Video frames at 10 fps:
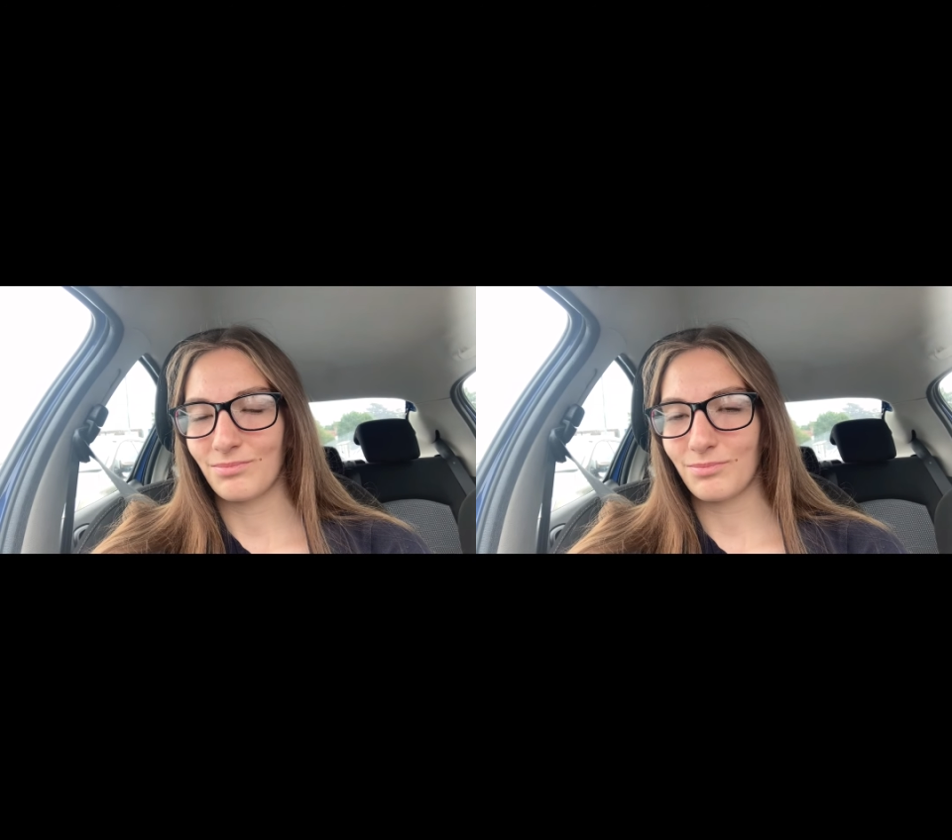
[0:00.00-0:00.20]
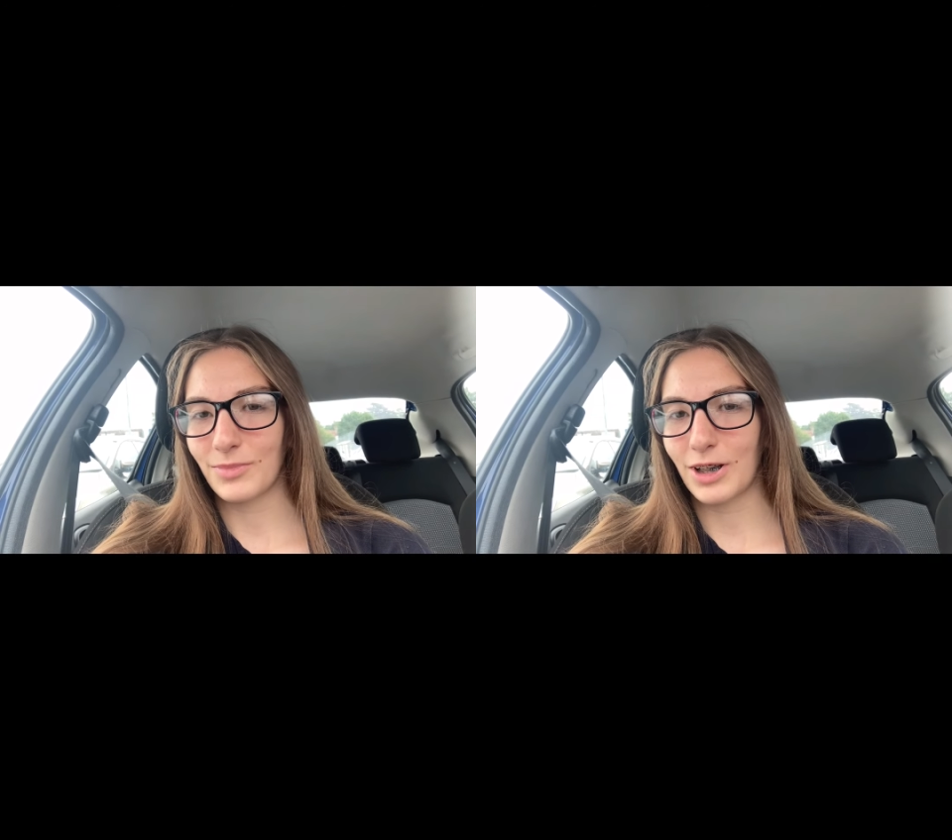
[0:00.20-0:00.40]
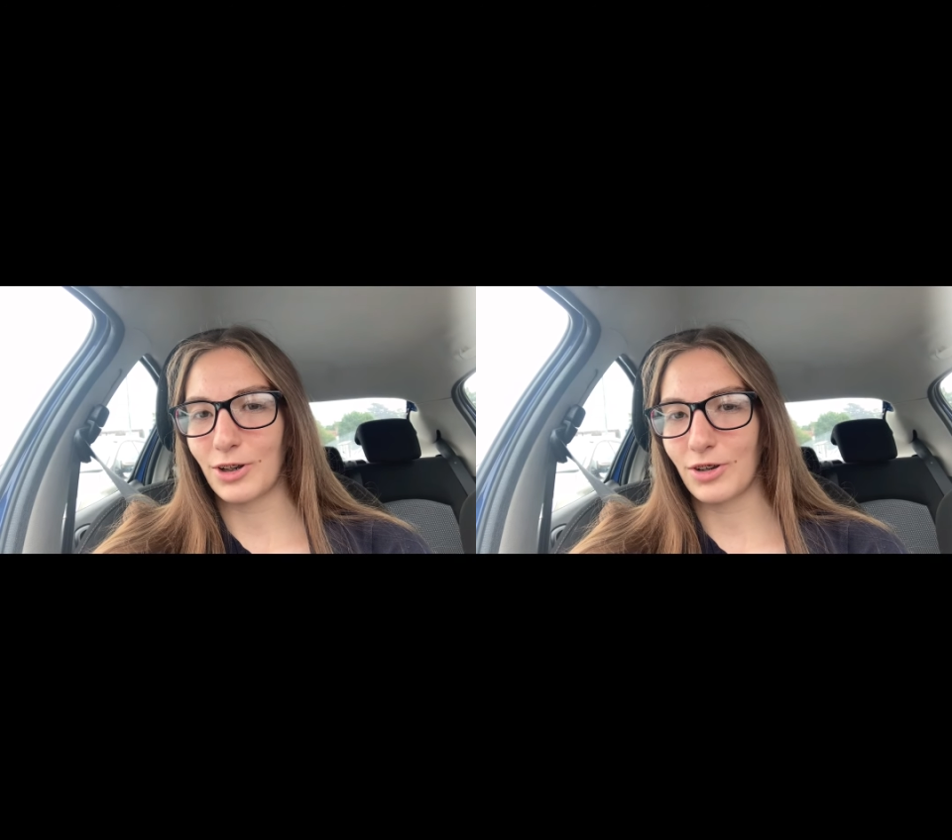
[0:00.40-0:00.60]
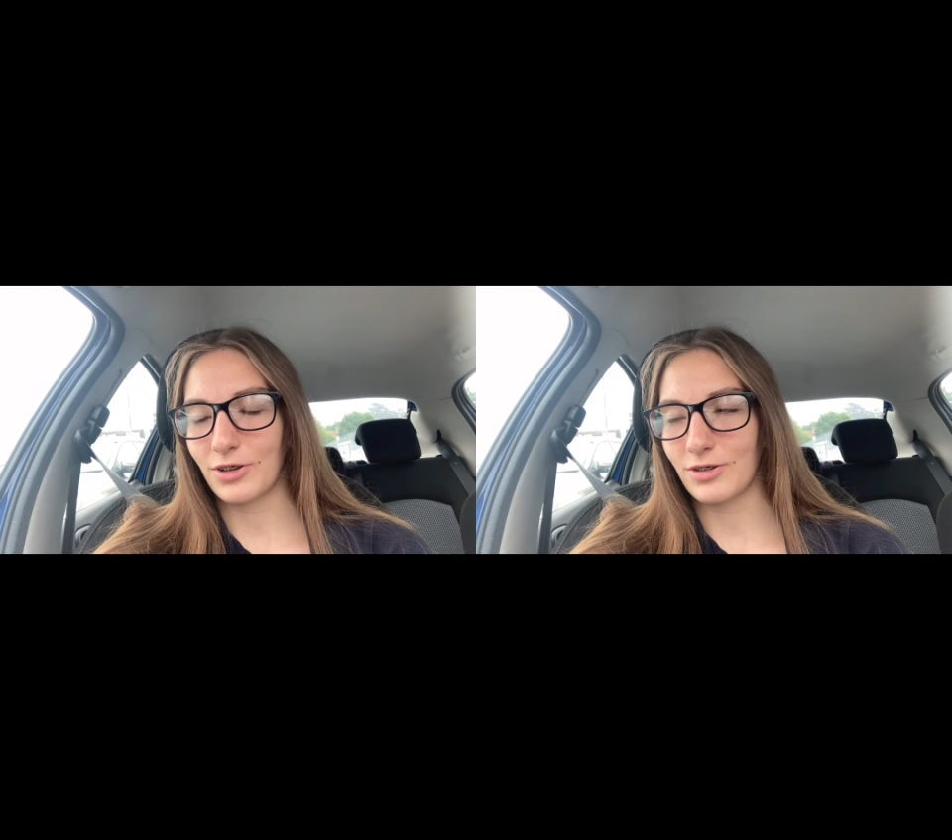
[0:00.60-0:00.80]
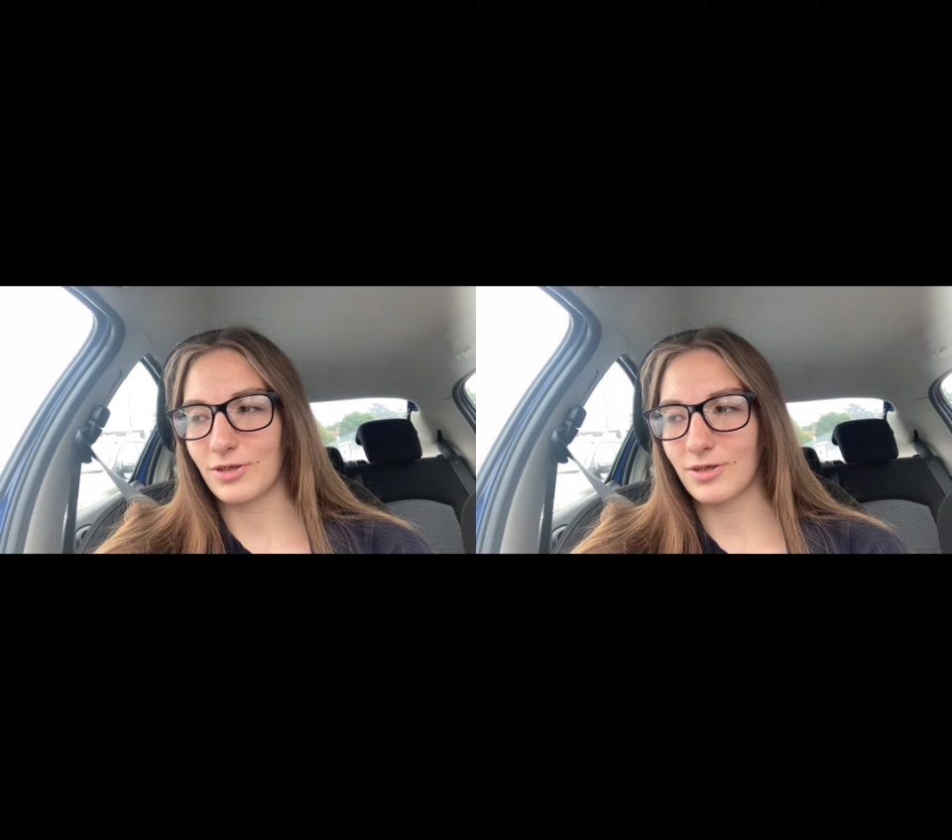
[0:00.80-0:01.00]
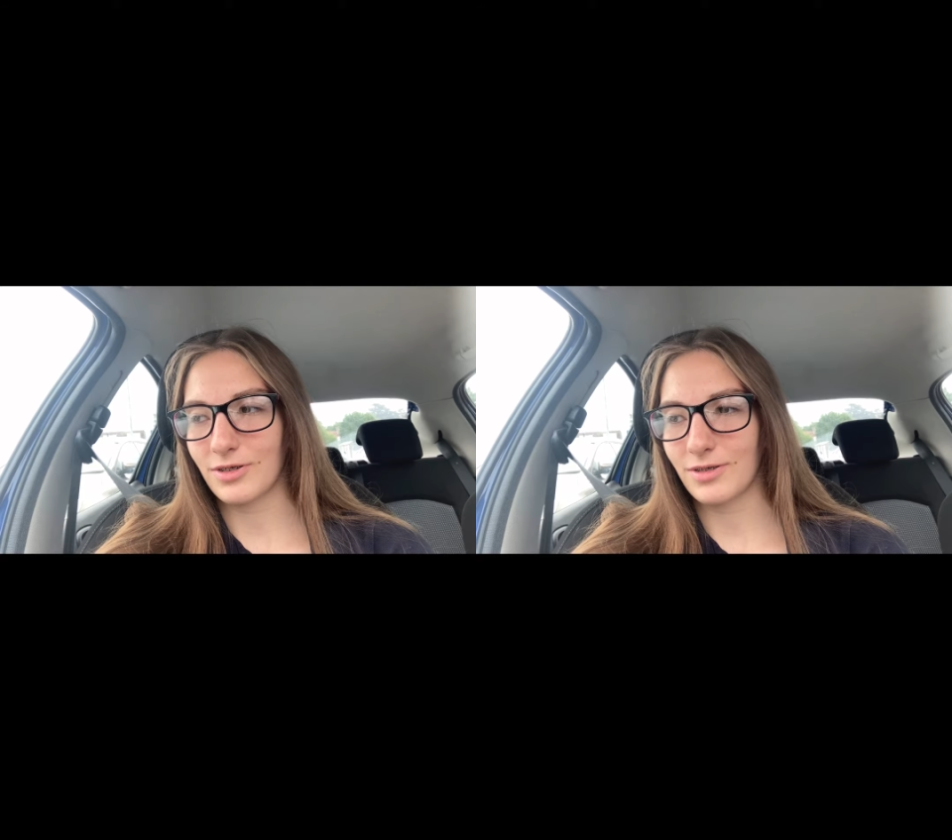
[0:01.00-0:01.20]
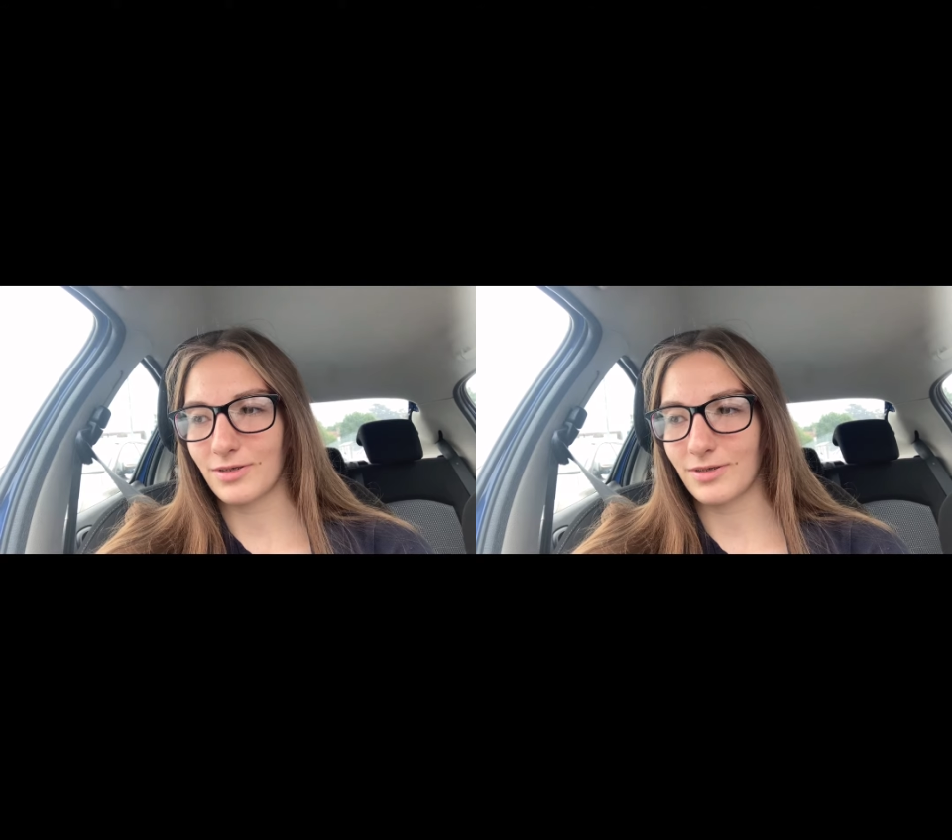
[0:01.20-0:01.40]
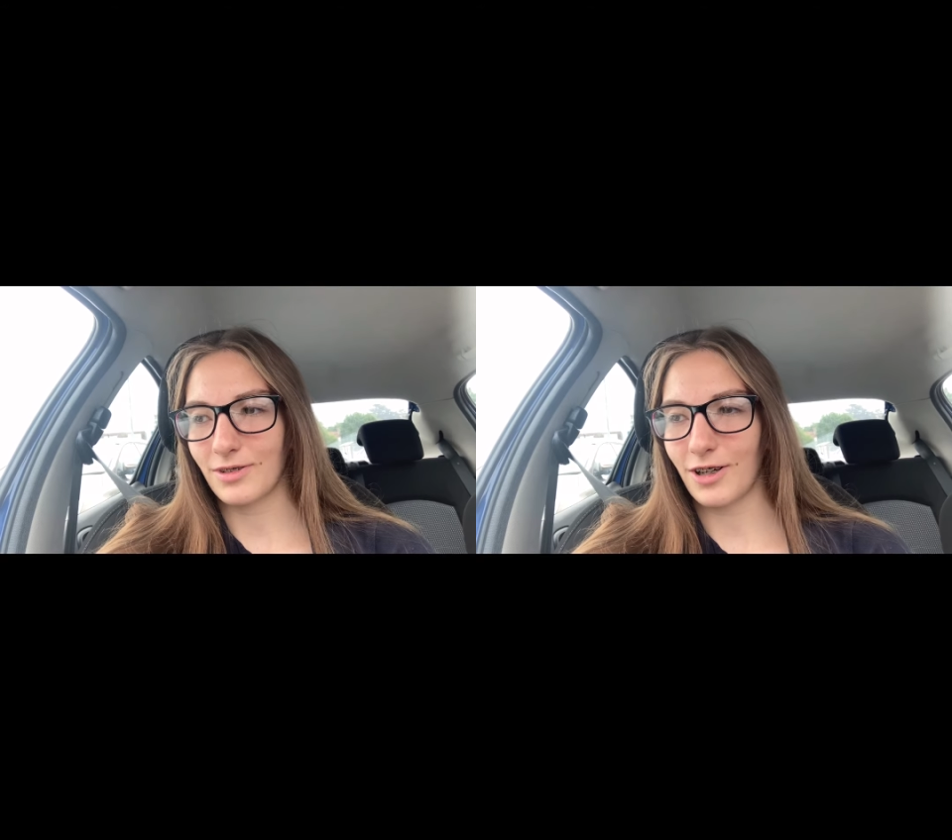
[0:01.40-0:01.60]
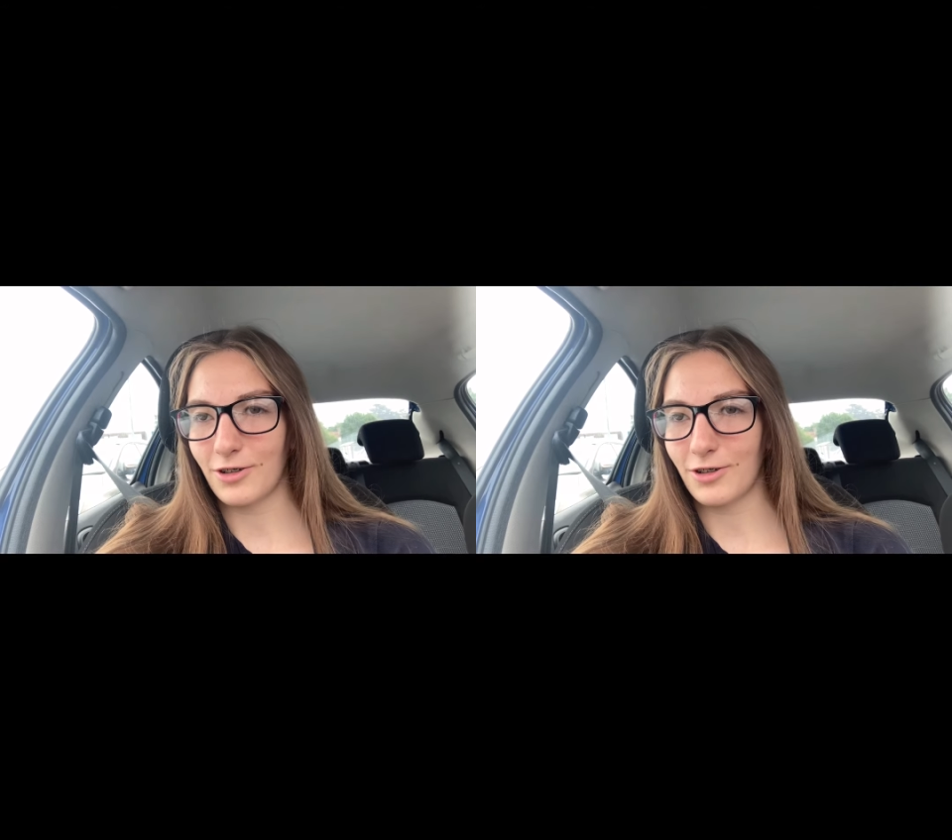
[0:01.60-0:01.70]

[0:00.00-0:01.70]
because I